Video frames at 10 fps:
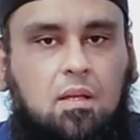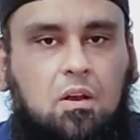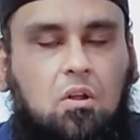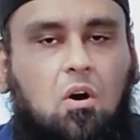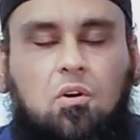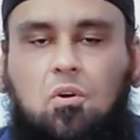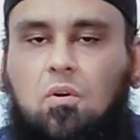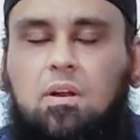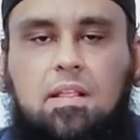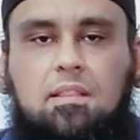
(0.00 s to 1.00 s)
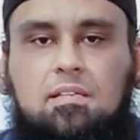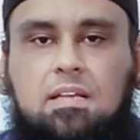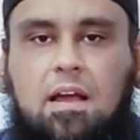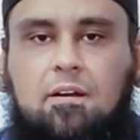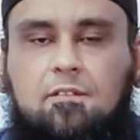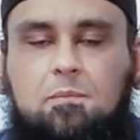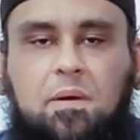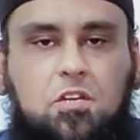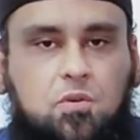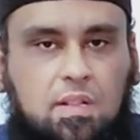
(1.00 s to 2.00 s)
nor only in the side of
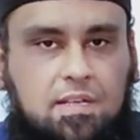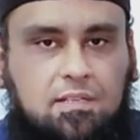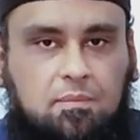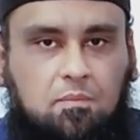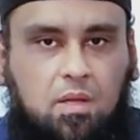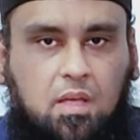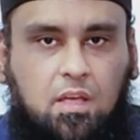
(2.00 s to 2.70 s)
spiritualism,